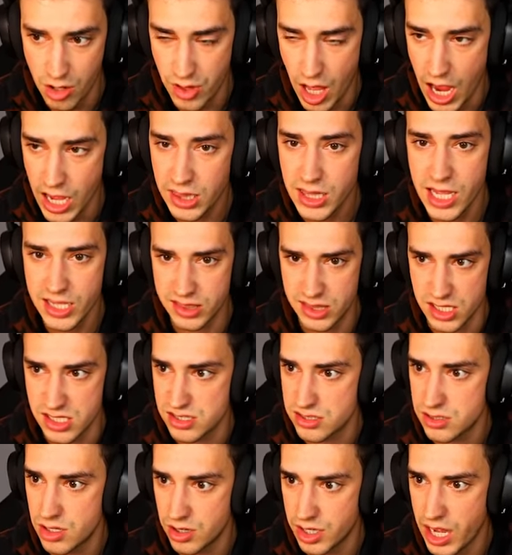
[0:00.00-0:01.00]
Oh, I like
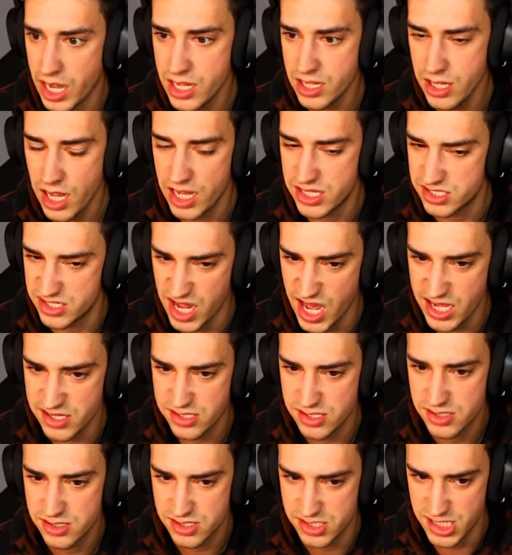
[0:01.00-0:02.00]
this, okay? It's
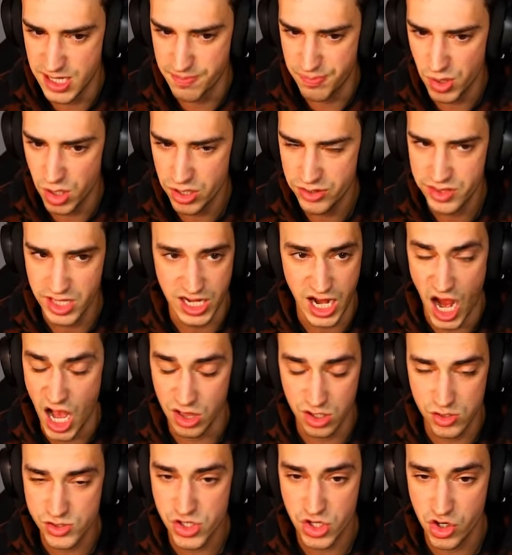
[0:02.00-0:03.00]
nice, simple, the
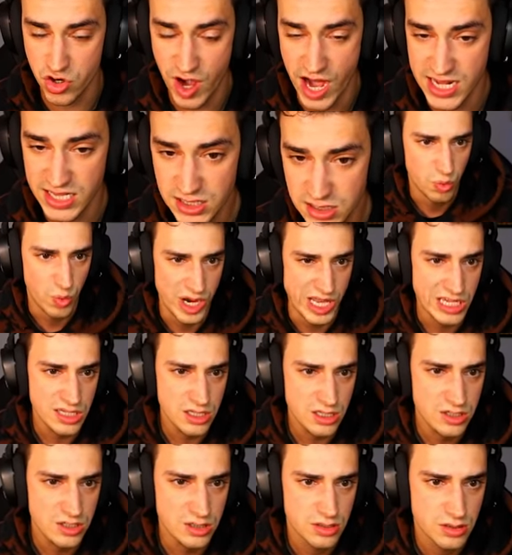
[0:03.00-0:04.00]
colors are great.
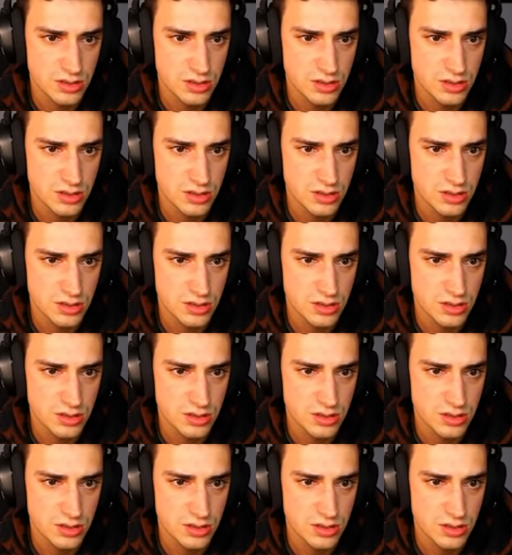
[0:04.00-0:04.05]
Win.